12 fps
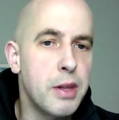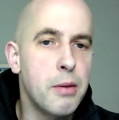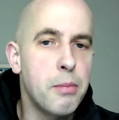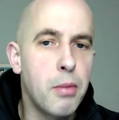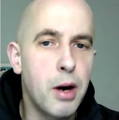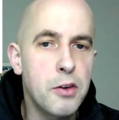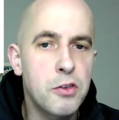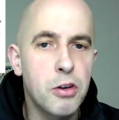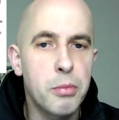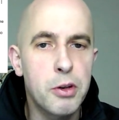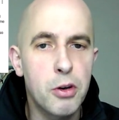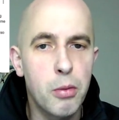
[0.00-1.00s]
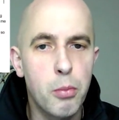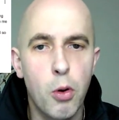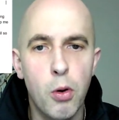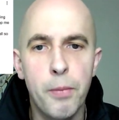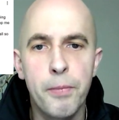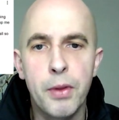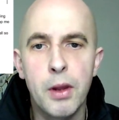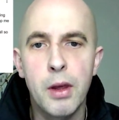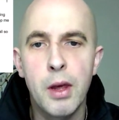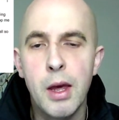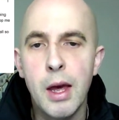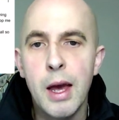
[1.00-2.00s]
that might stop me doing more.
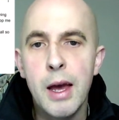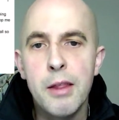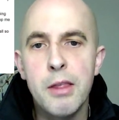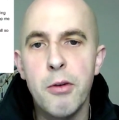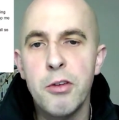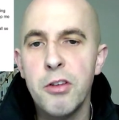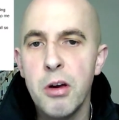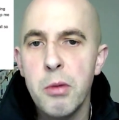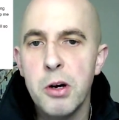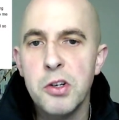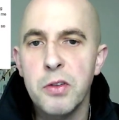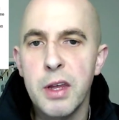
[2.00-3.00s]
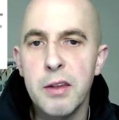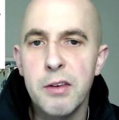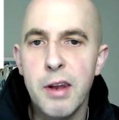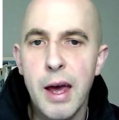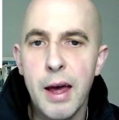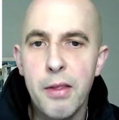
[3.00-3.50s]
There is so much on the internet